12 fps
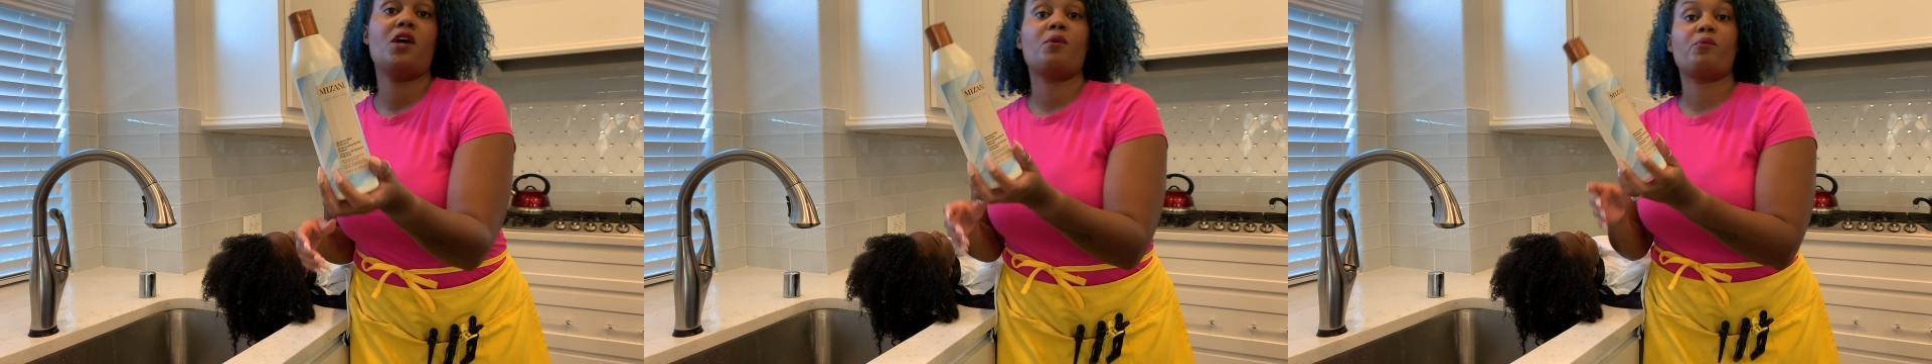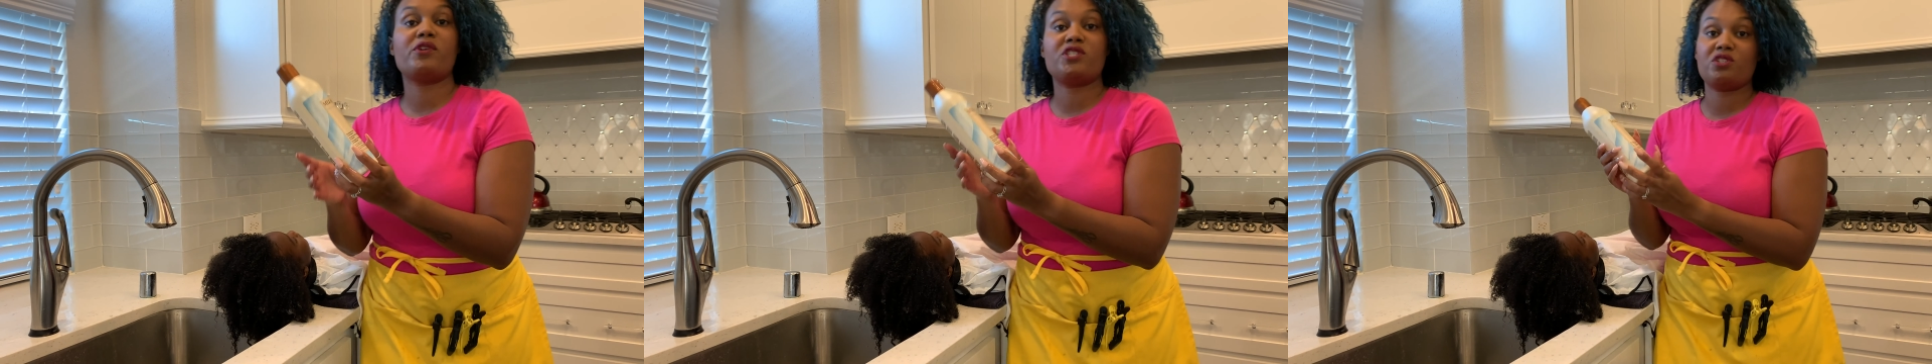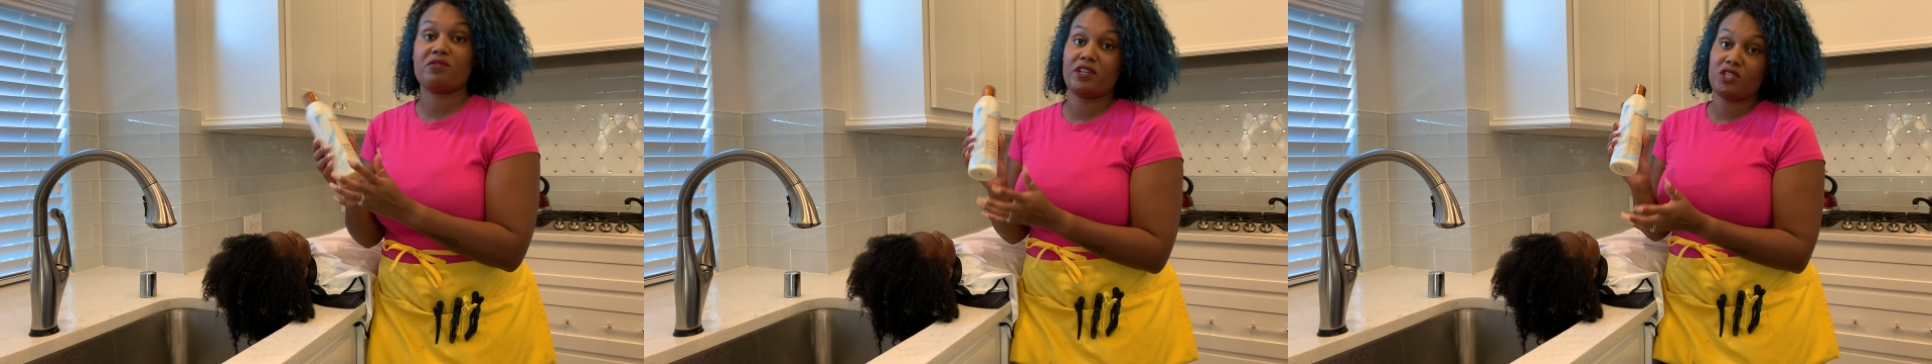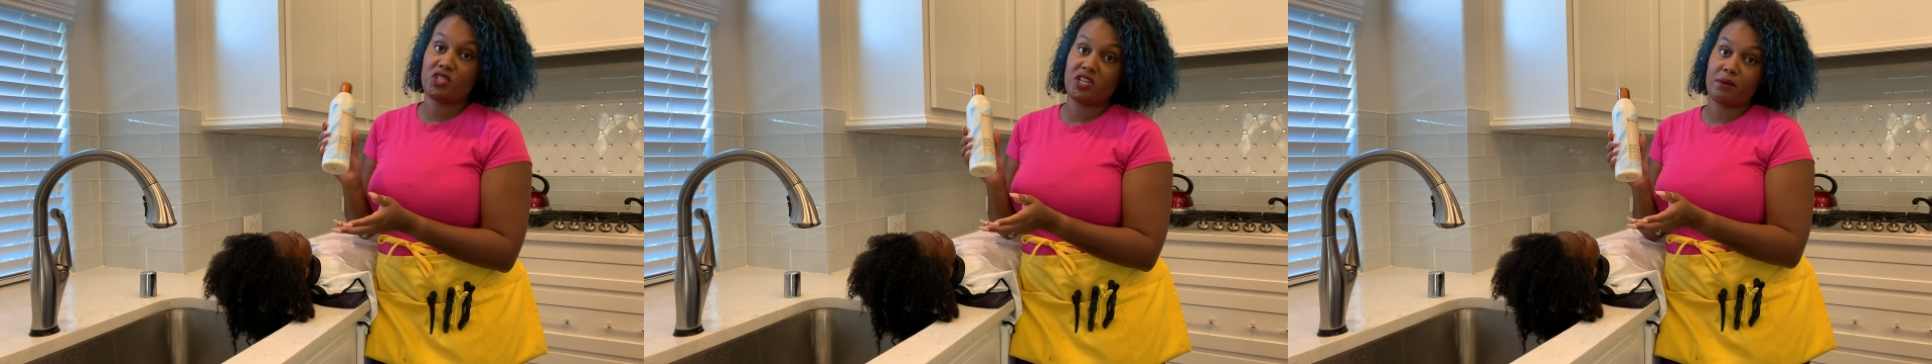Moisture Rich
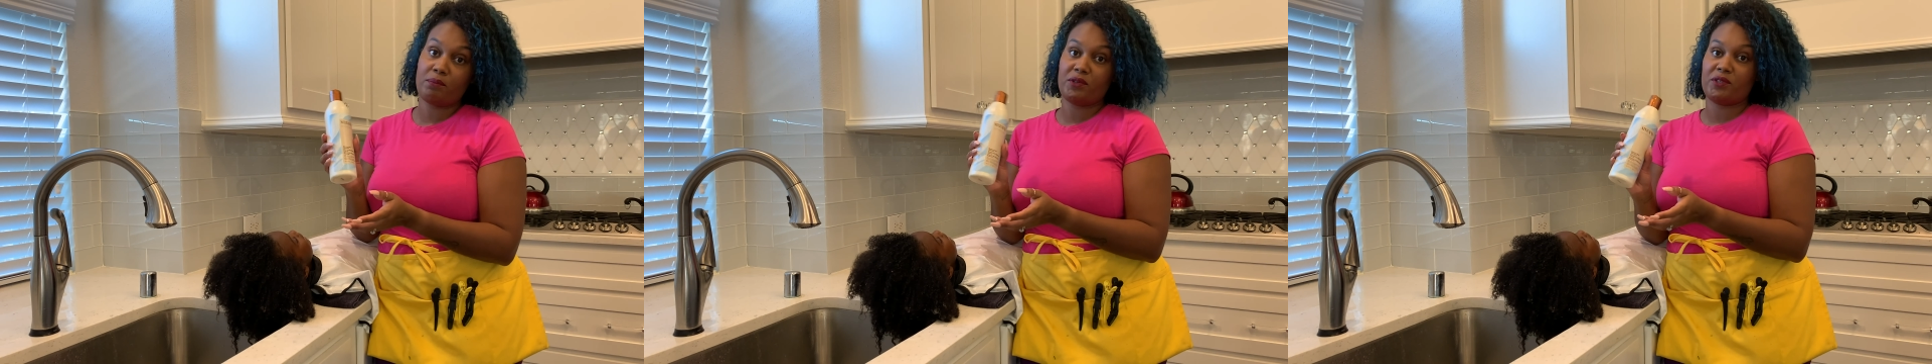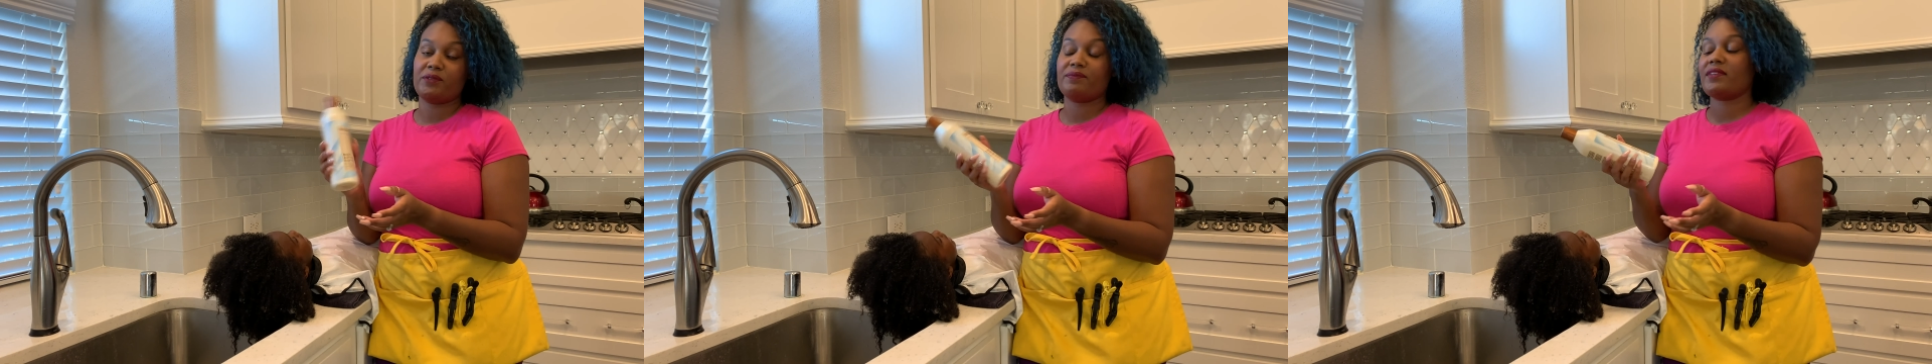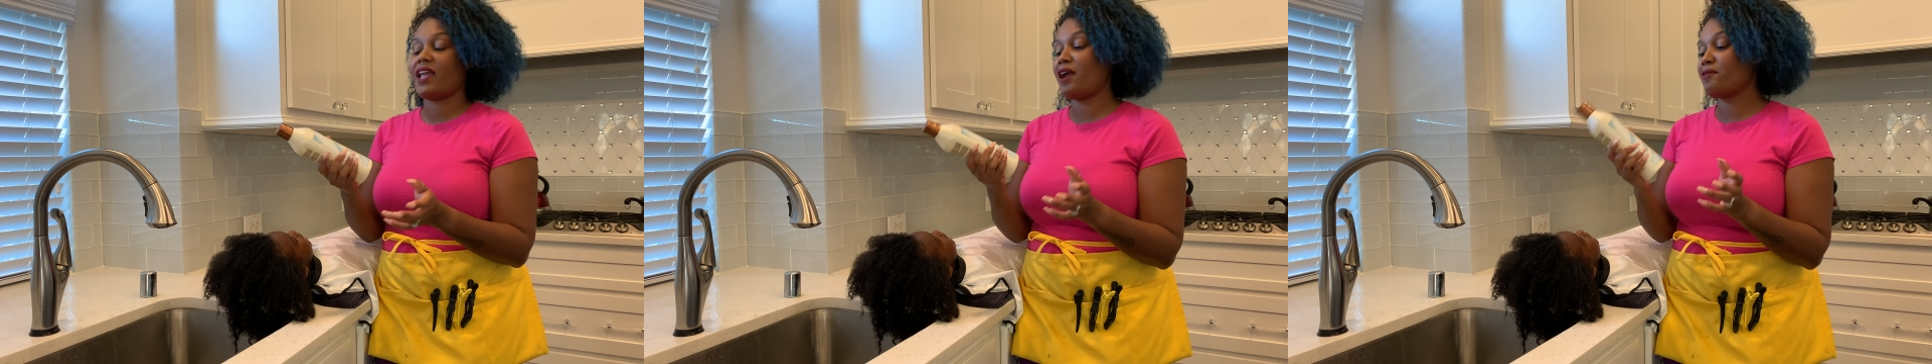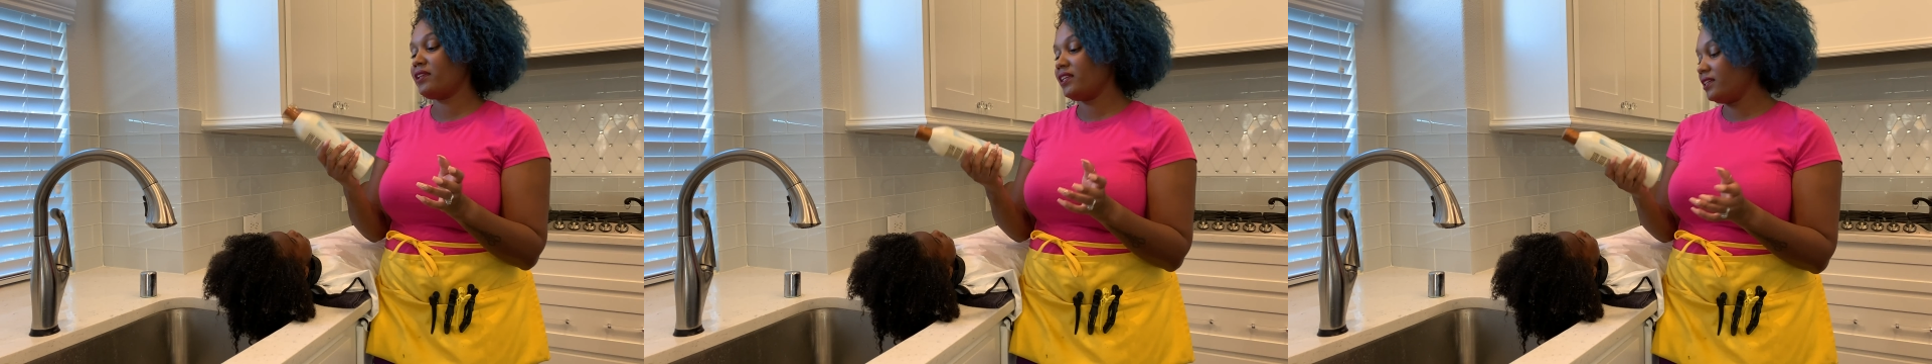Shampoo. I
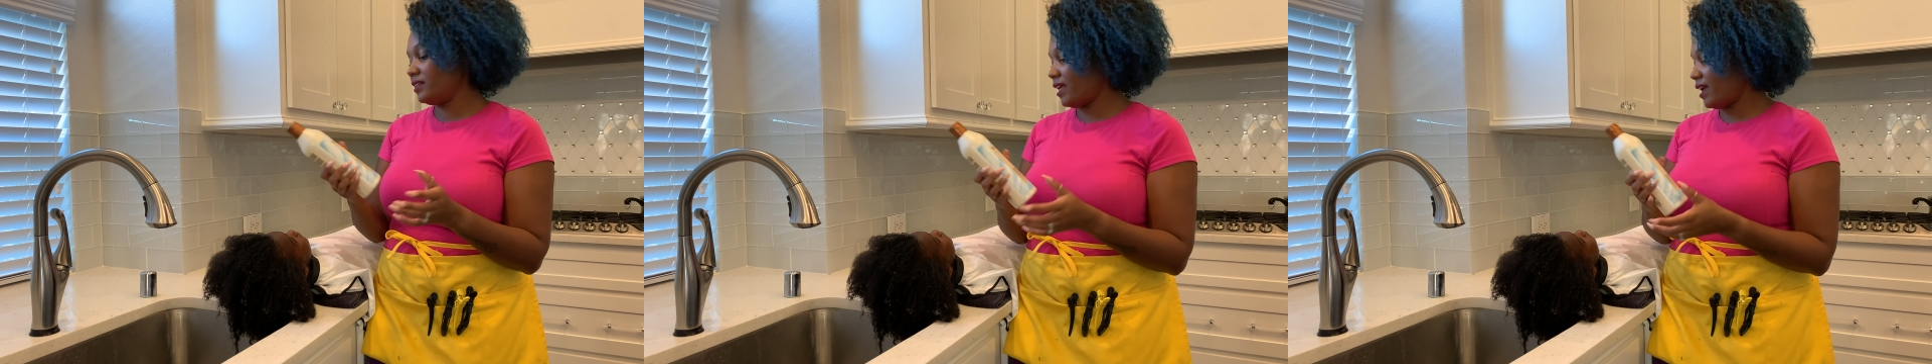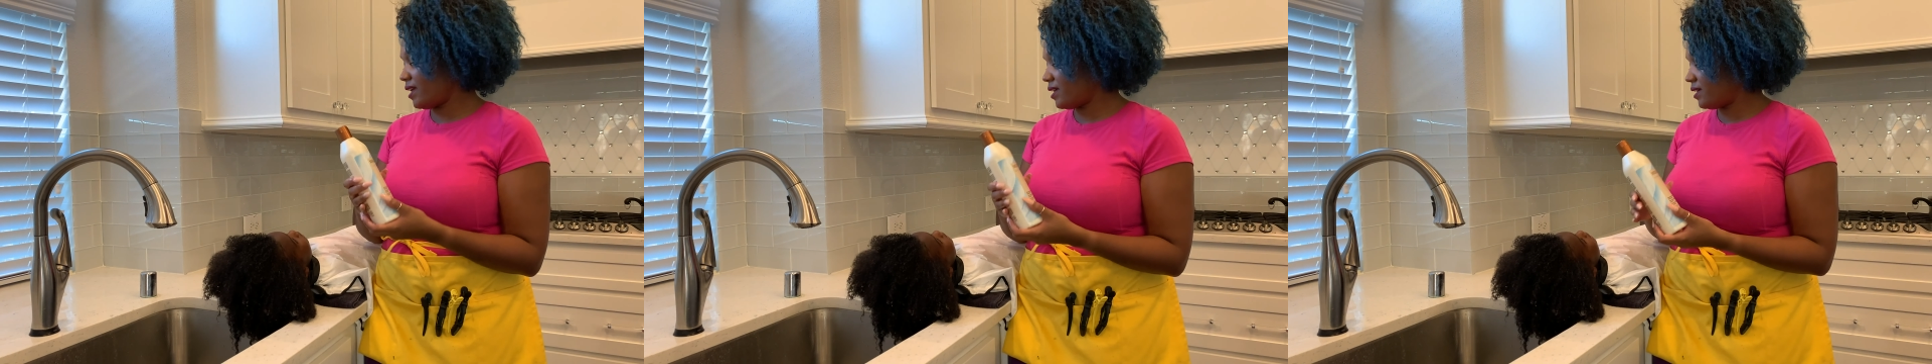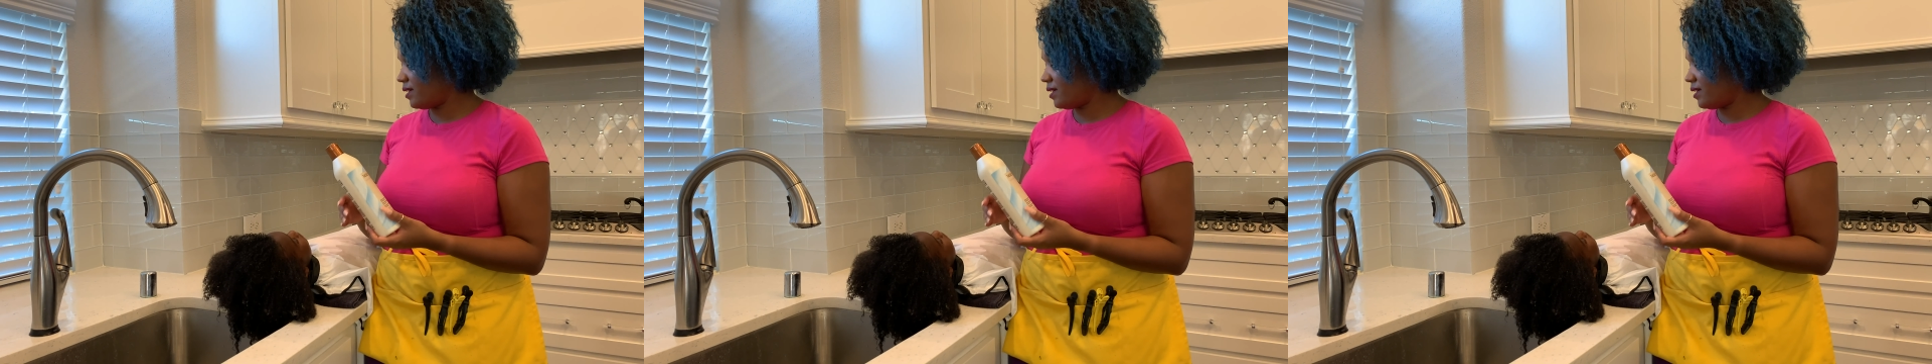really like.